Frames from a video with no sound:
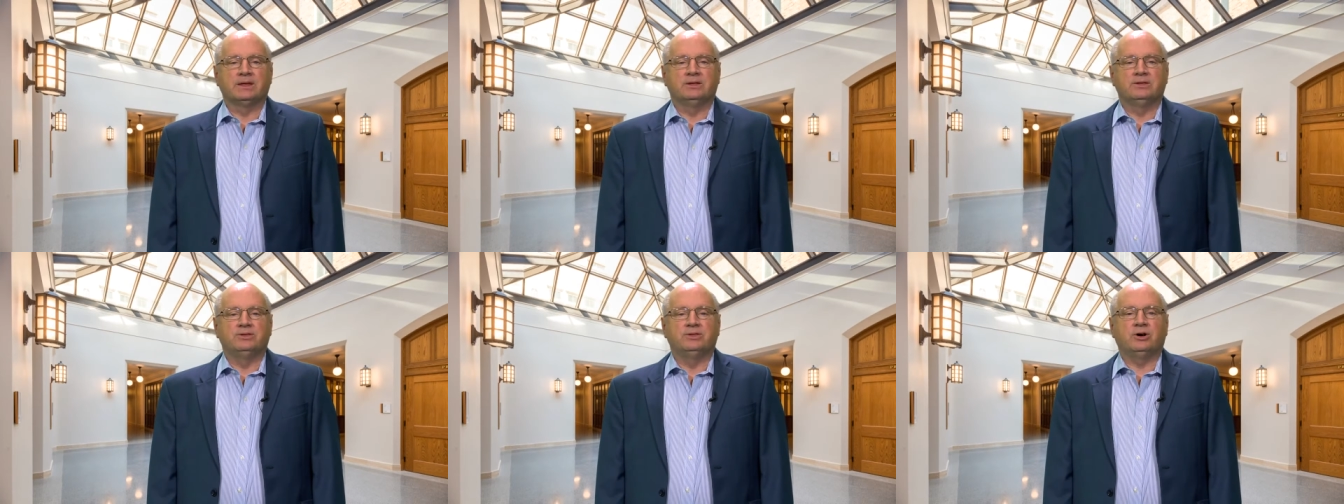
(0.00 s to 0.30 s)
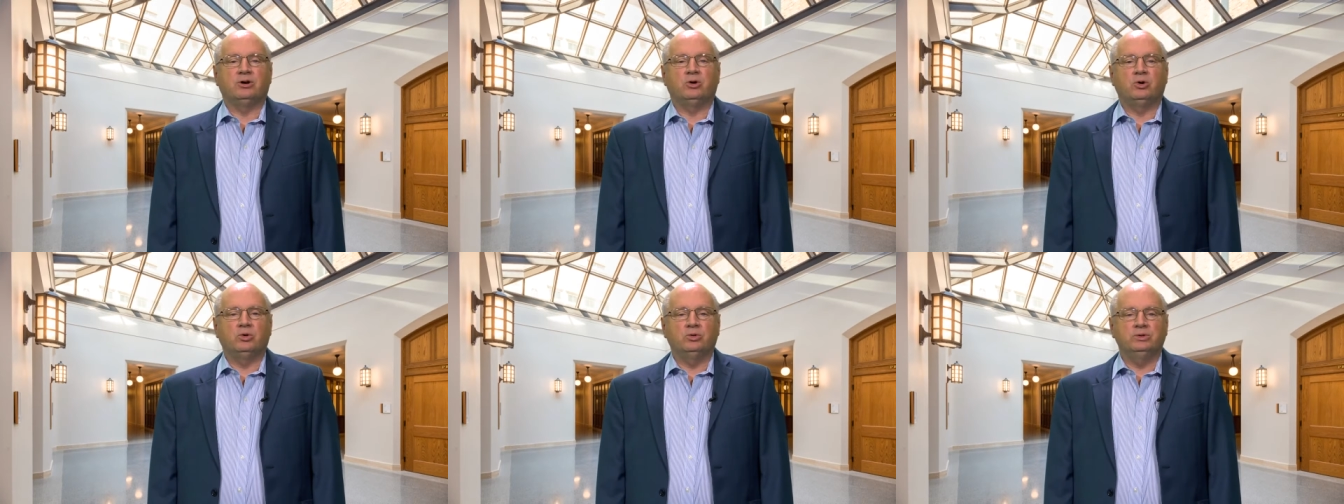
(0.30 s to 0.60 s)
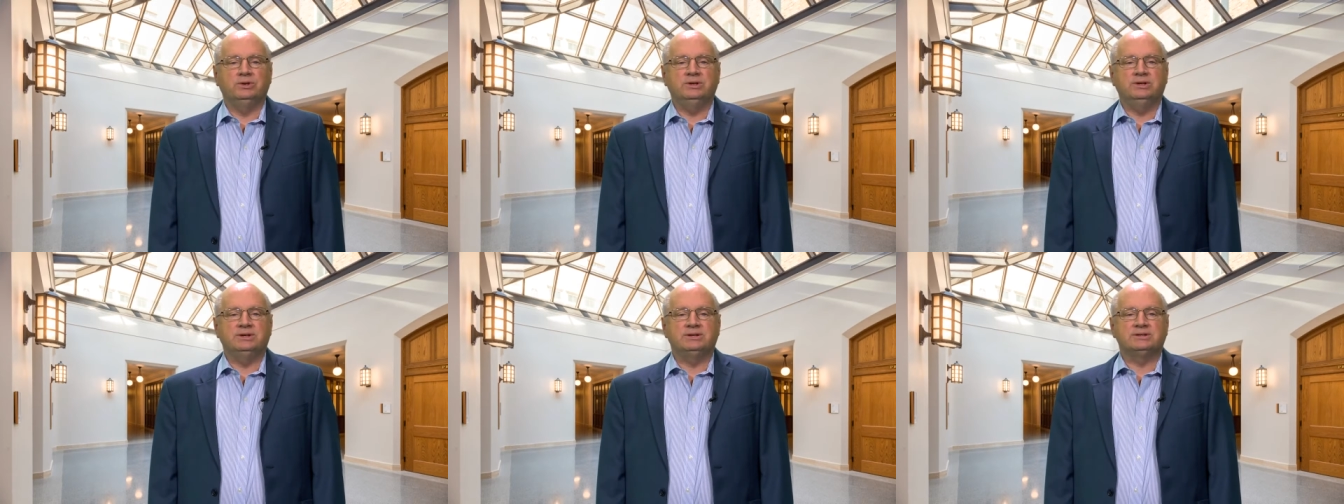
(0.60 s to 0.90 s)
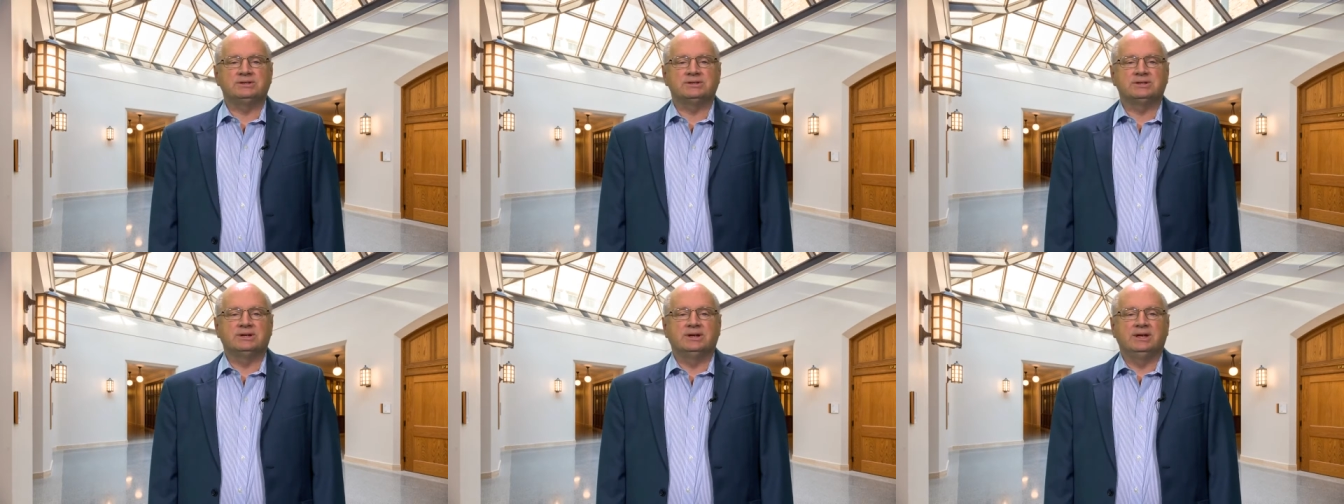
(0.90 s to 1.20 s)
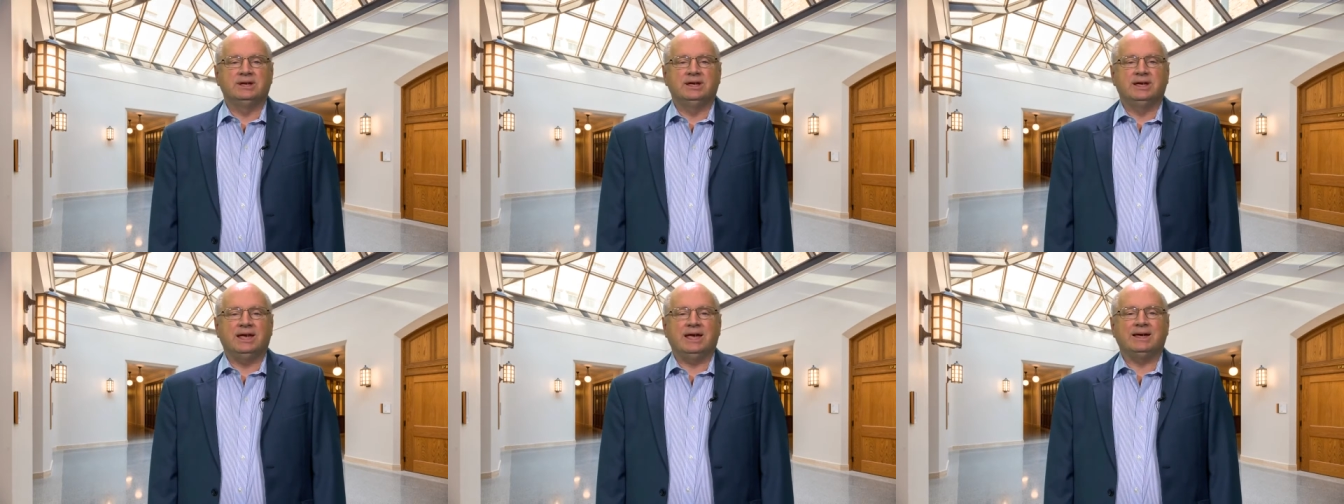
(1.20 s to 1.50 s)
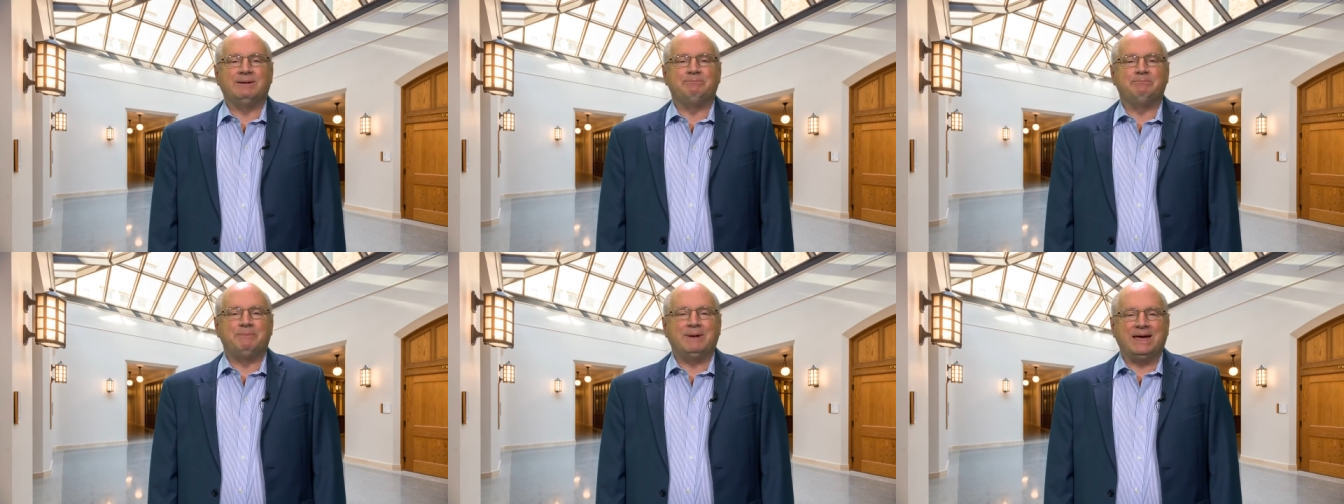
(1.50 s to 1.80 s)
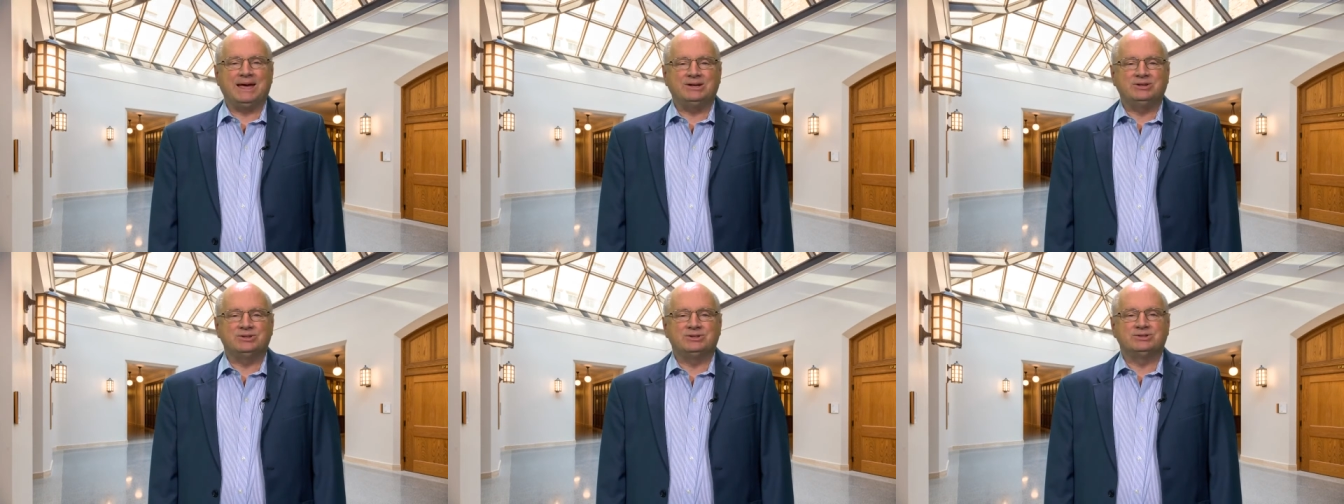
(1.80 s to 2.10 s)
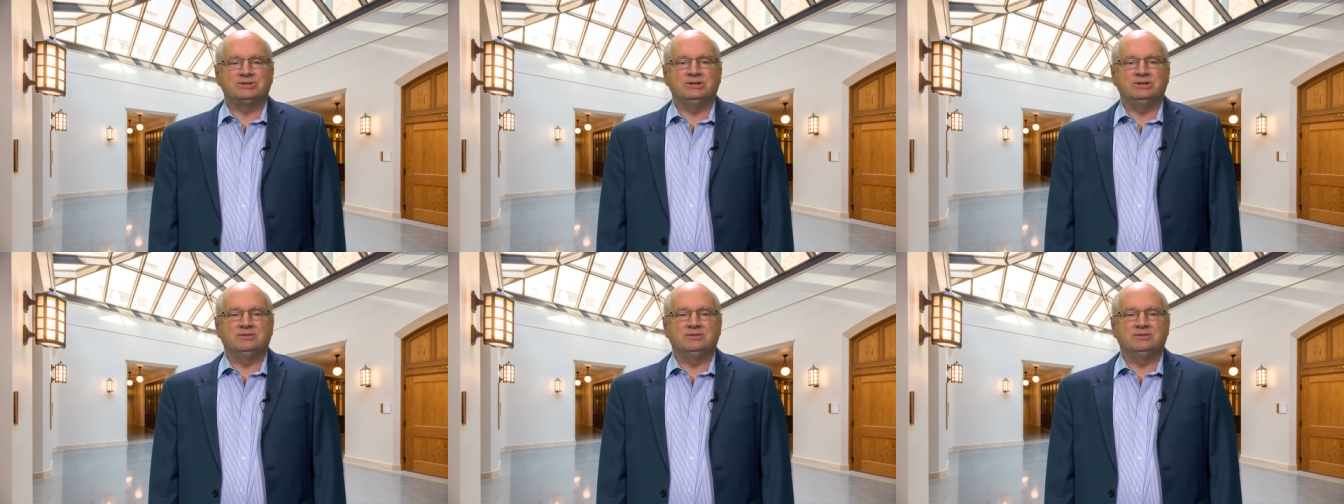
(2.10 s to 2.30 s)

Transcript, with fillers: the holiness and majesty